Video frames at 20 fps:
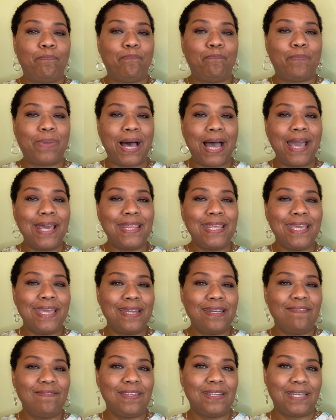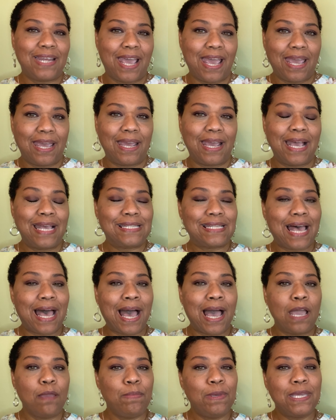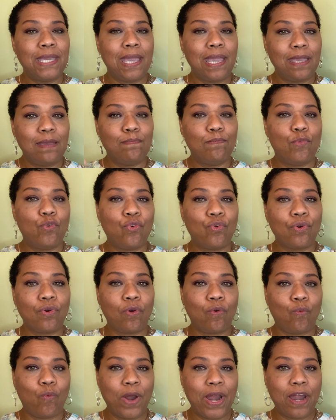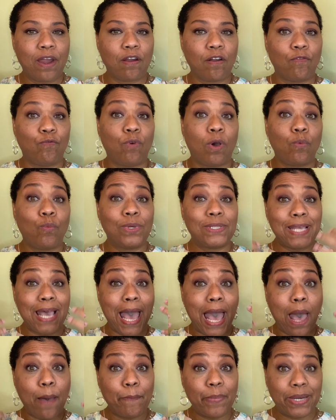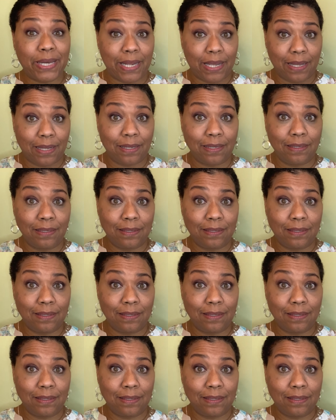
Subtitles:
by the end of the day, as I became more aware of what was happening